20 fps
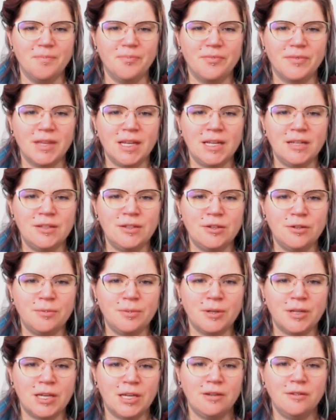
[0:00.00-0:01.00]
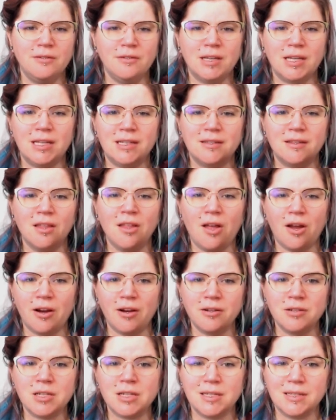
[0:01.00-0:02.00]
He's super cute. He's
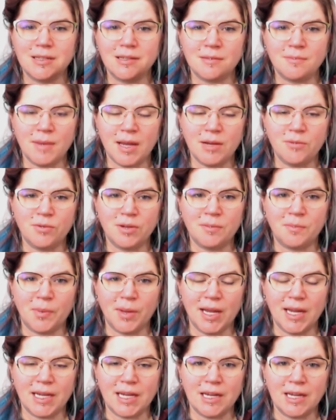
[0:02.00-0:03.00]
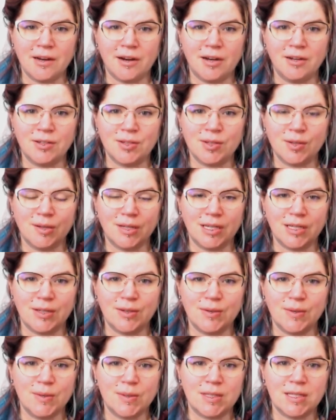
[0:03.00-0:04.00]
large because he's made with blanket yarn, so I
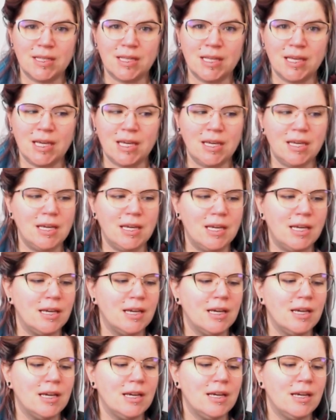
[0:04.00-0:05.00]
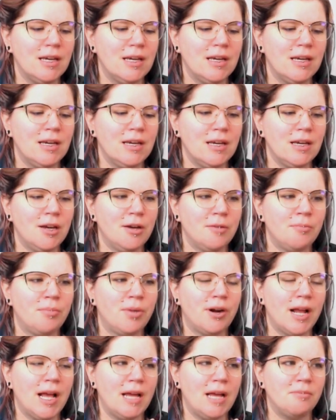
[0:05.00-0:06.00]
used the
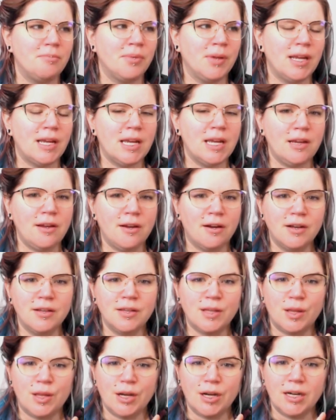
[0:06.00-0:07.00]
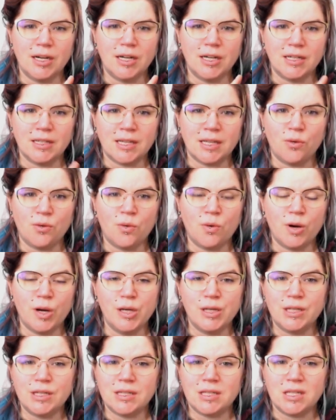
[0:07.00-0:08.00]
Burnett blanket yarn there. The
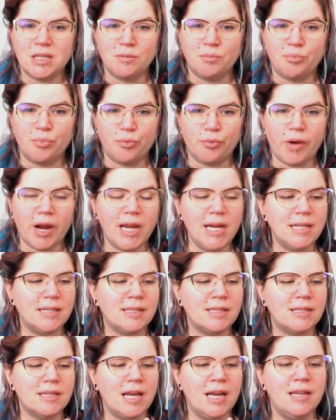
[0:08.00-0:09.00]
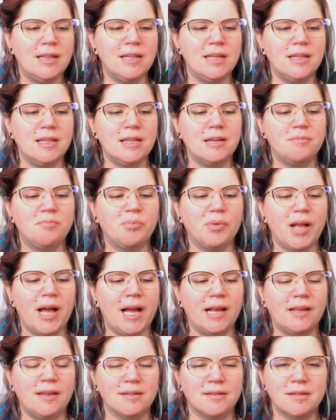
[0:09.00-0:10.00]
orange is the brights, and then the
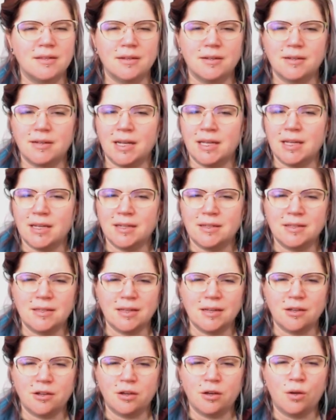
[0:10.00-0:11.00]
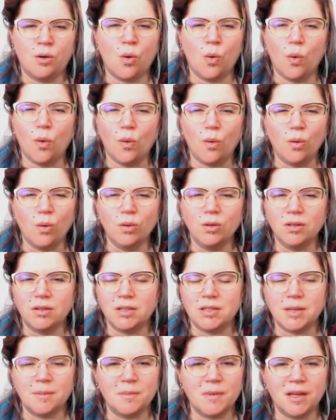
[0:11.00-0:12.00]
black is there. I think it's coal
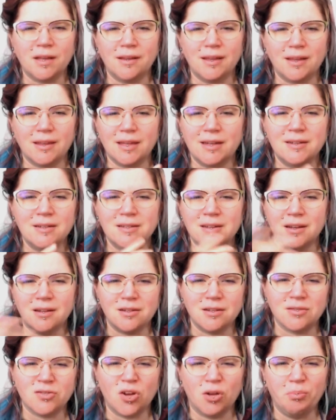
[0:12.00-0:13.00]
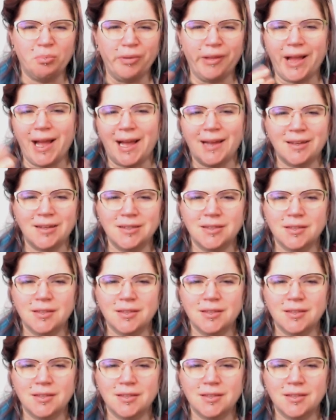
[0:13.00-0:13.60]
or something like that. It's not just called black.